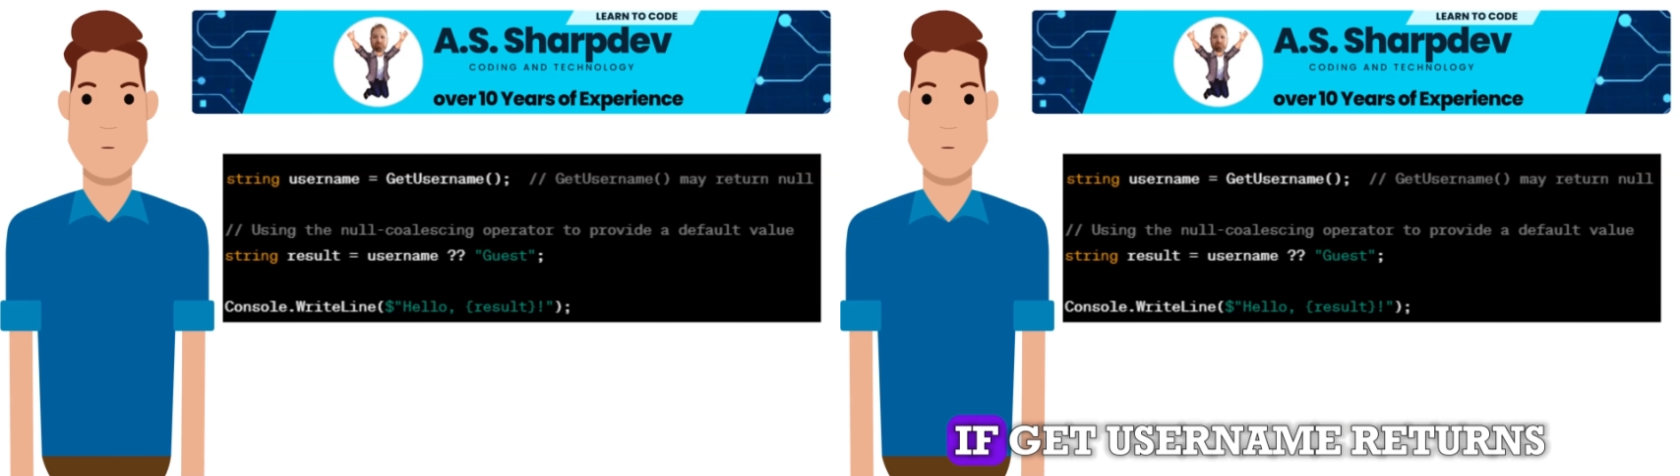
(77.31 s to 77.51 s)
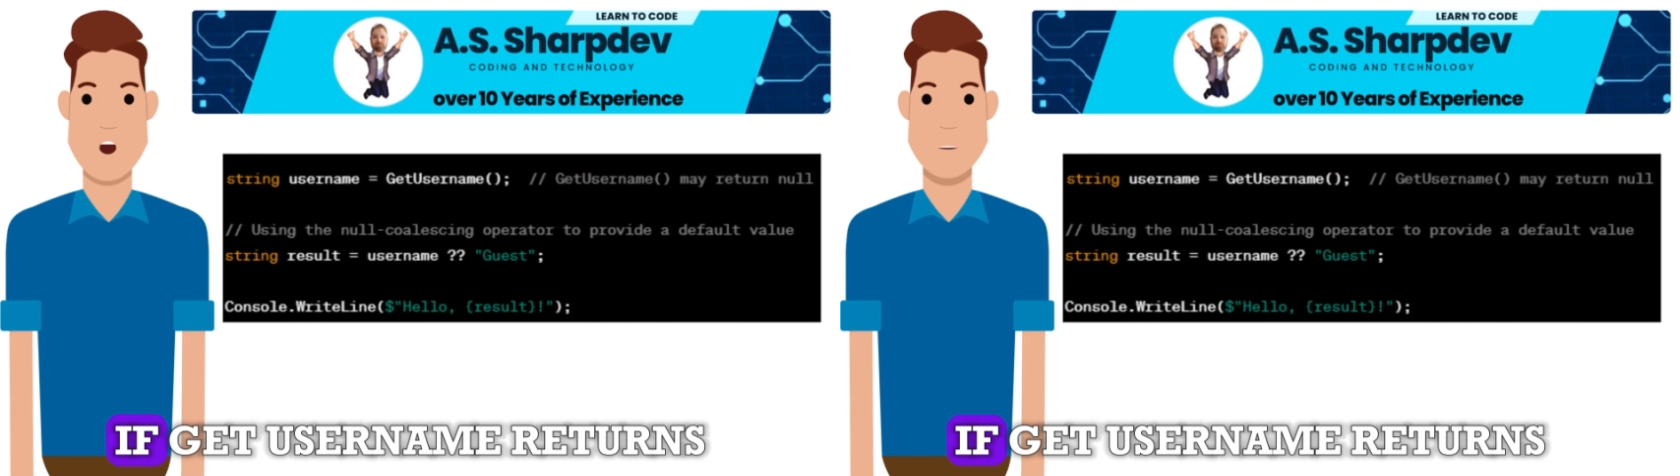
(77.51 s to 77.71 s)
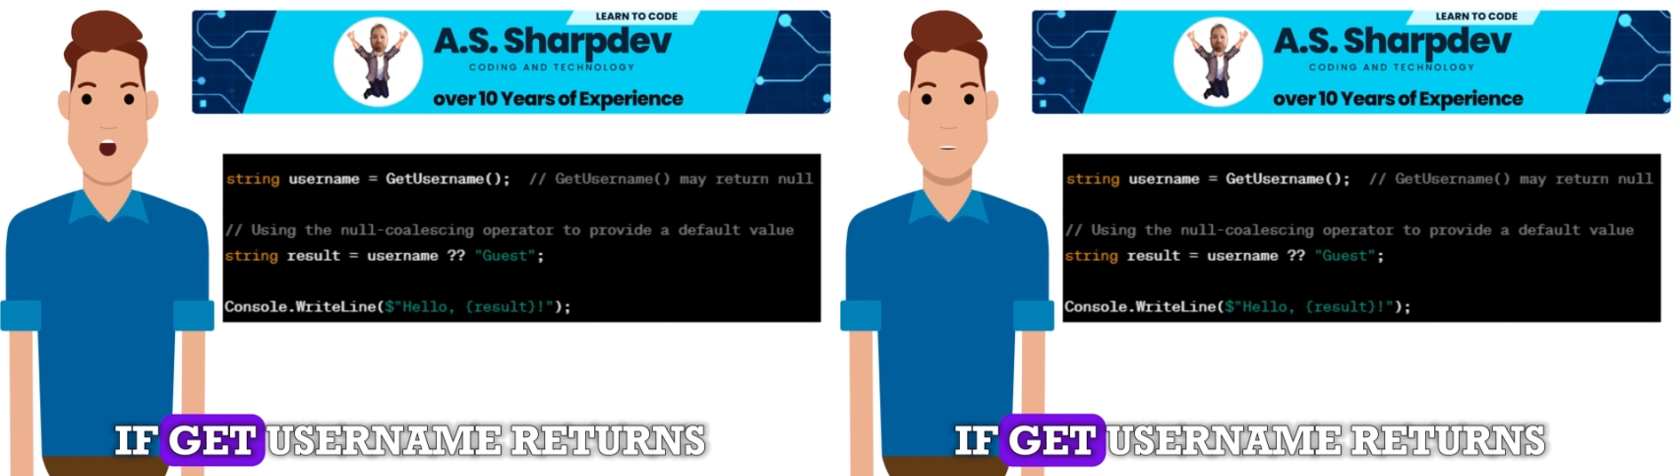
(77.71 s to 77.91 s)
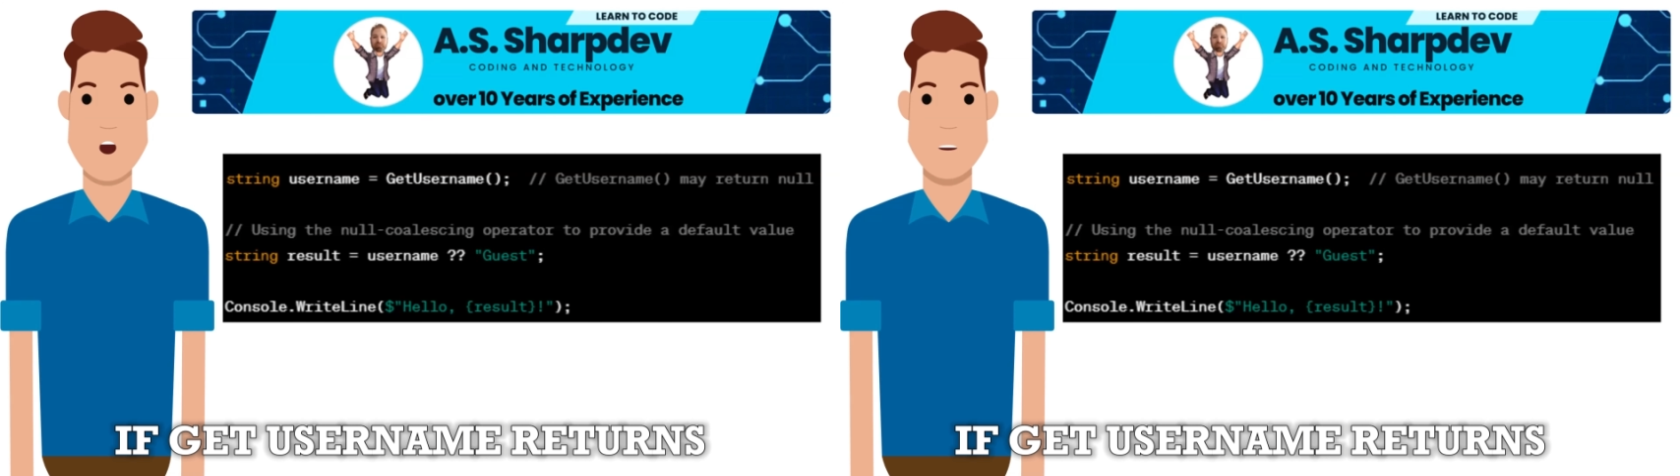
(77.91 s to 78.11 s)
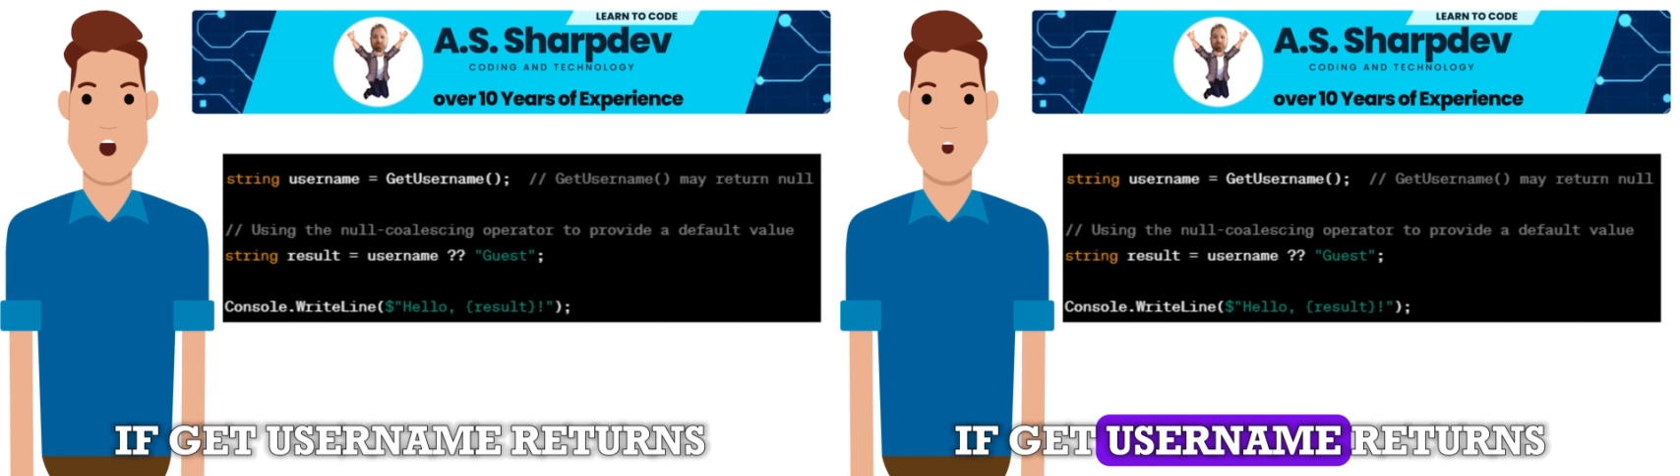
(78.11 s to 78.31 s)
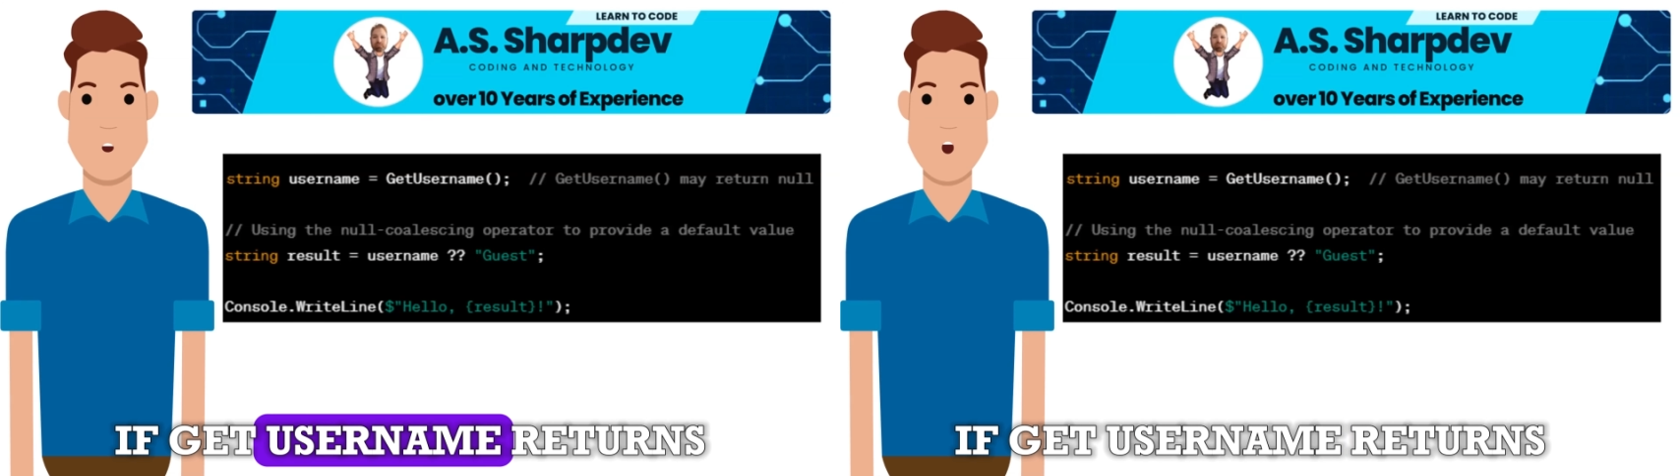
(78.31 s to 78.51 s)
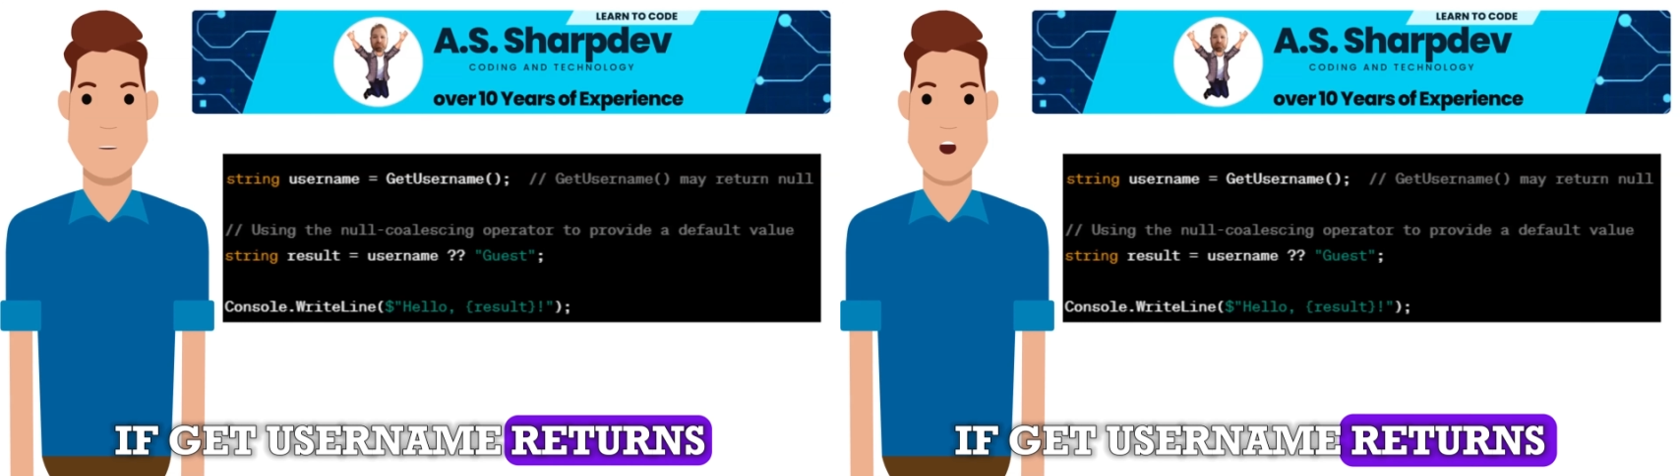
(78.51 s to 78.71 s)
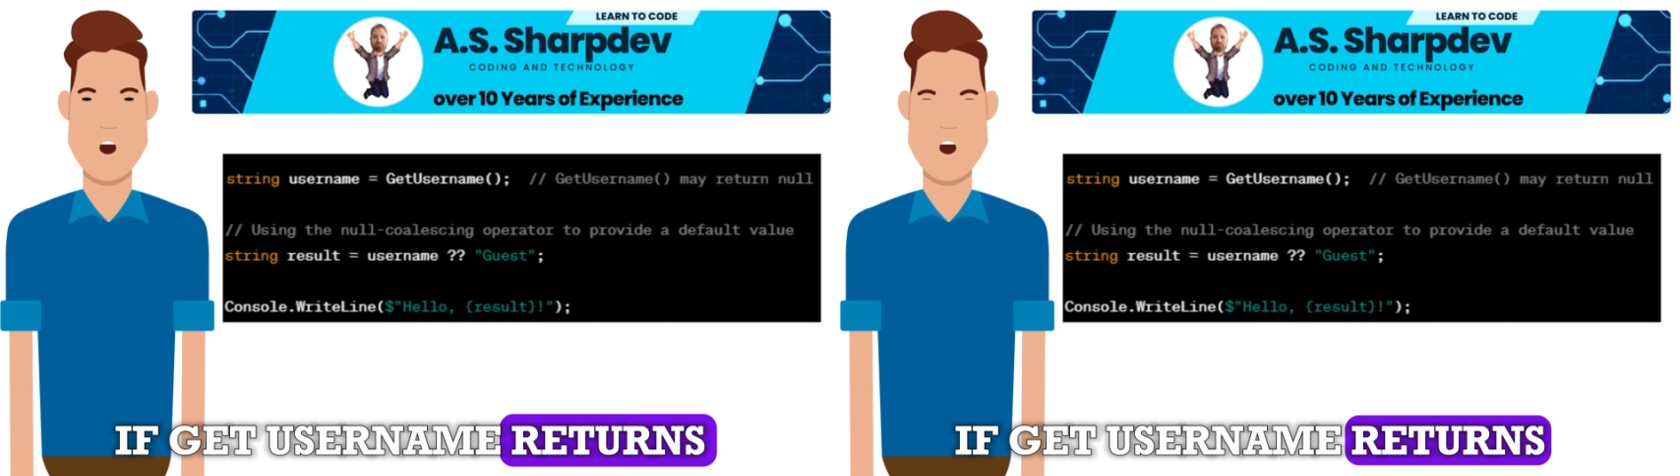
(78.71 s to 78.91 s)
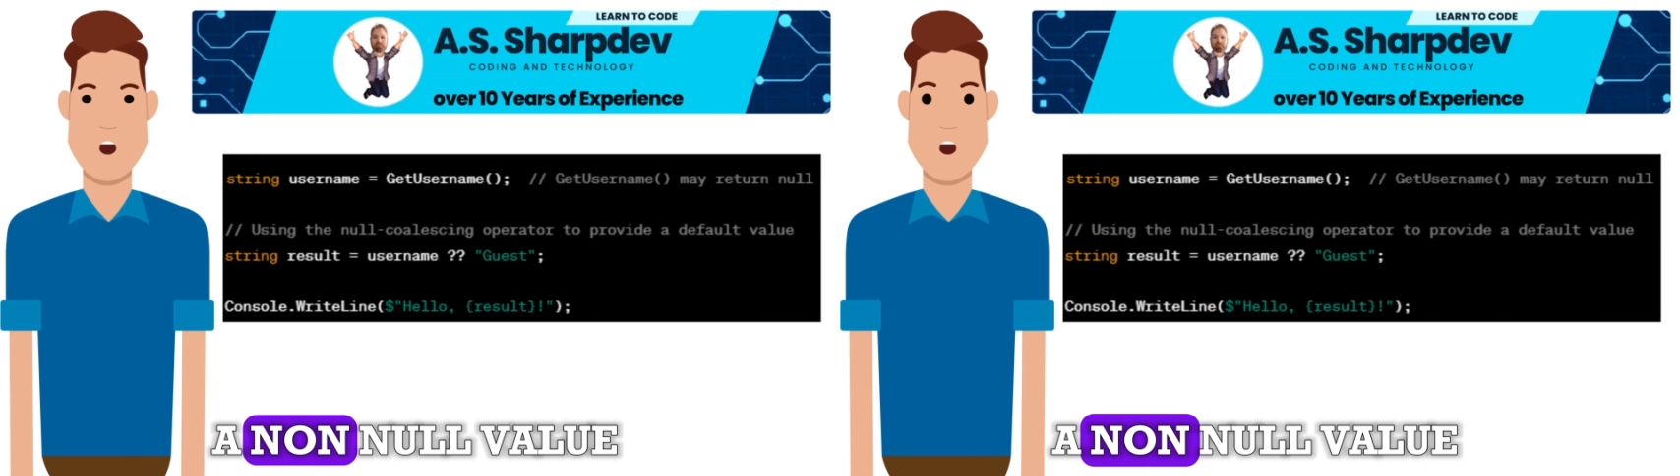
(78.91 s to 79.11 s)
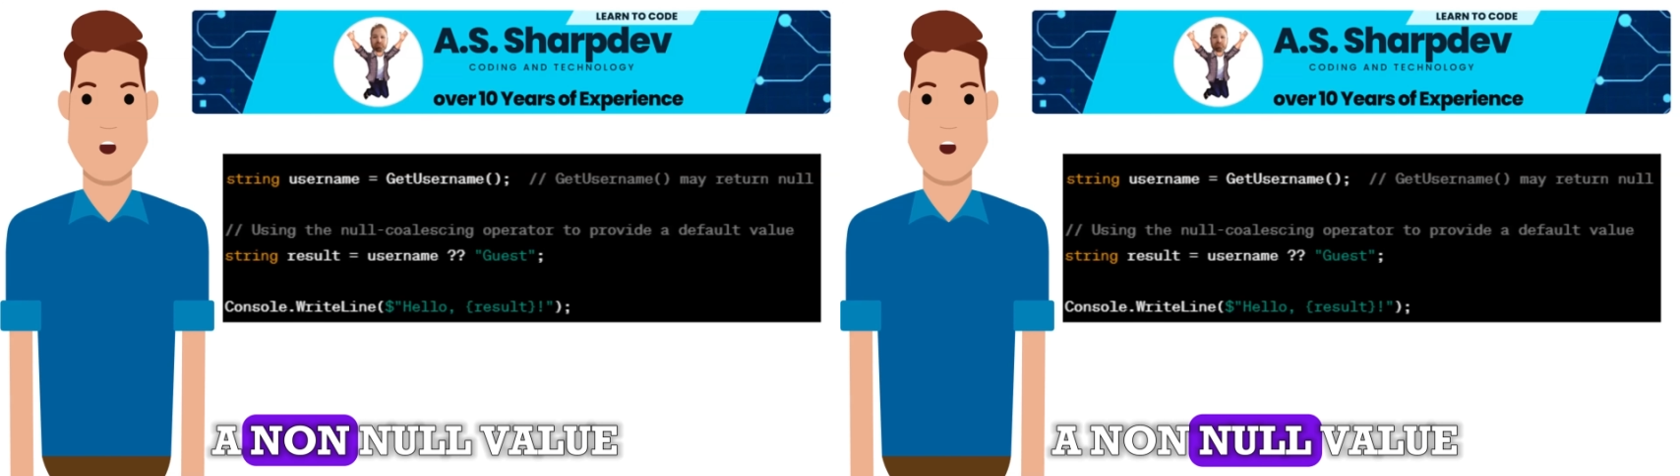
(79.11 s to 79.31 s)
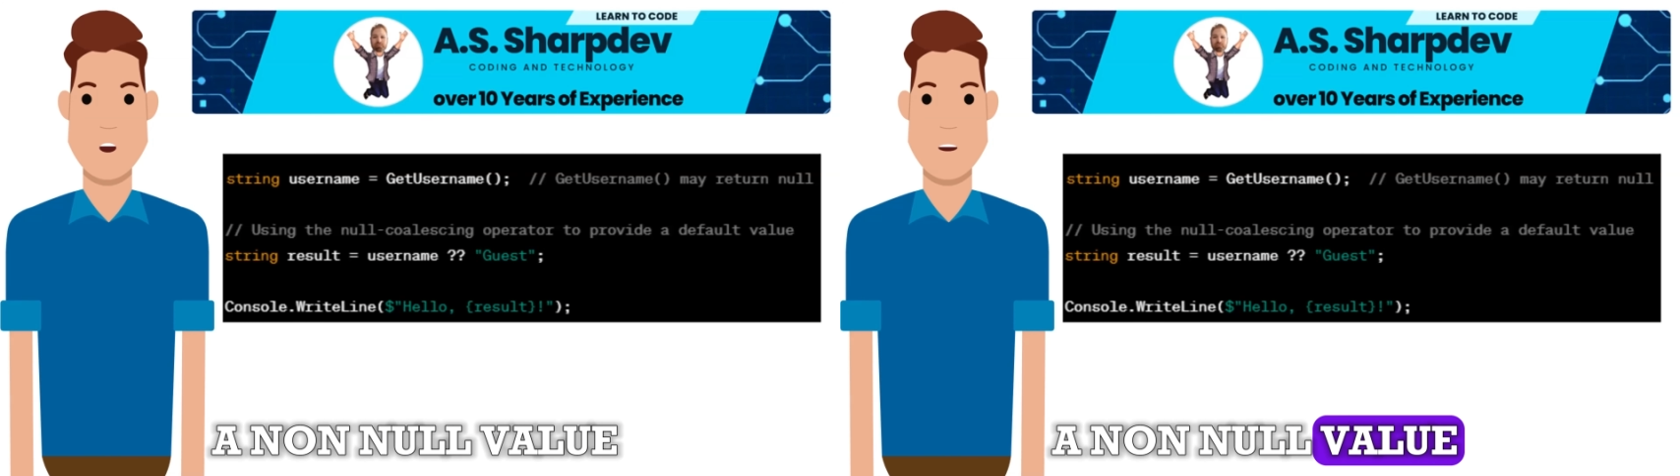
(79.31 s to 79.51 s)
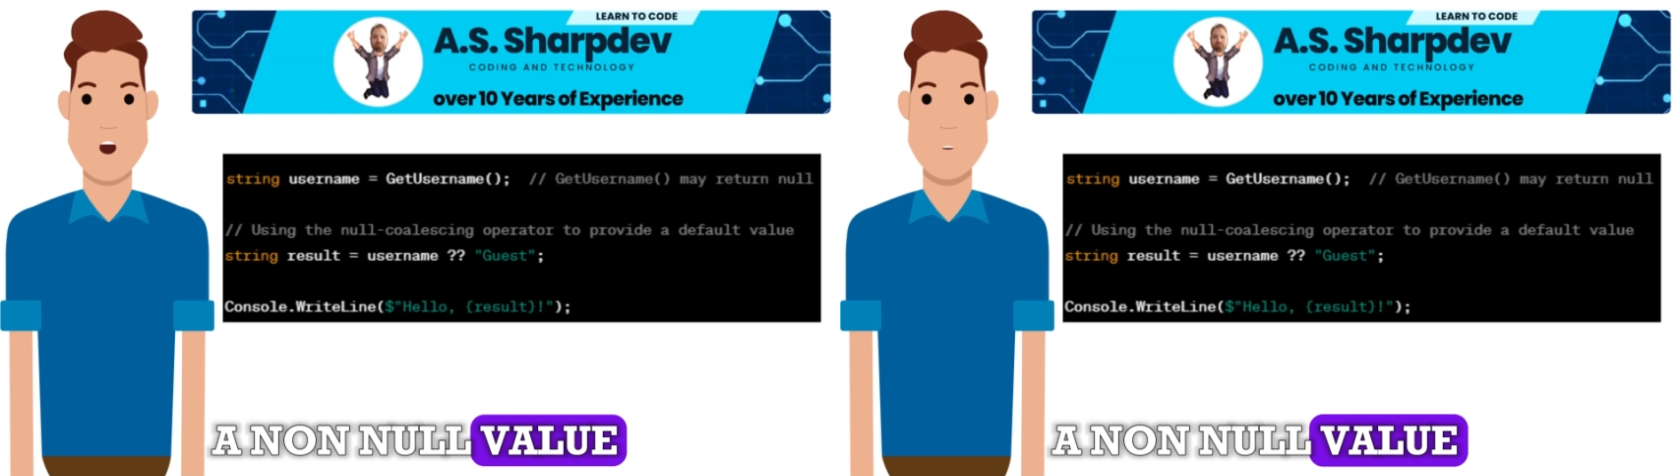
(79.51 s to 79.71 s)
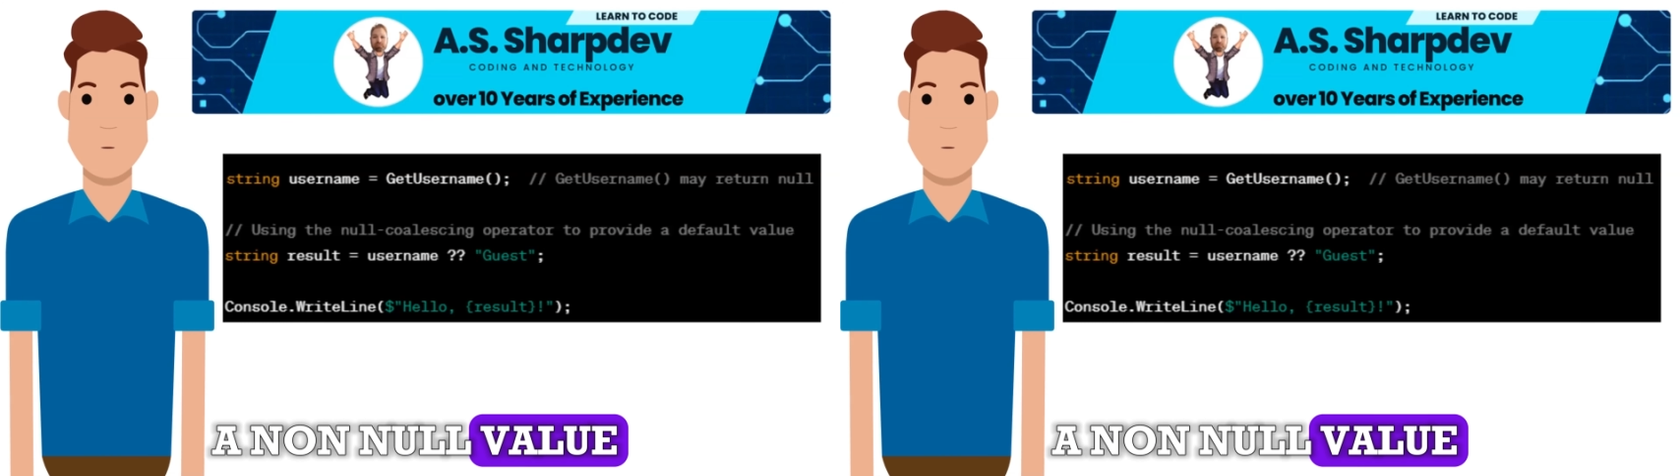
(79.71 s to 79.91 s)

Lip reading: If getUsername returns a non-null value,